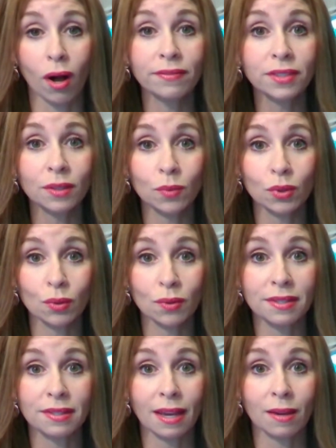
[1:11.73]
often will do
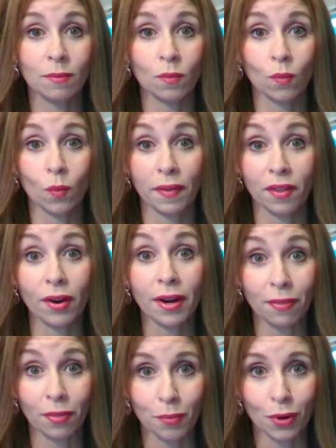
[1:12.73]
the same when they're
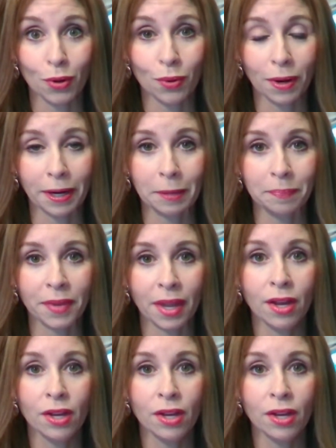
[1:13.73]
in the program.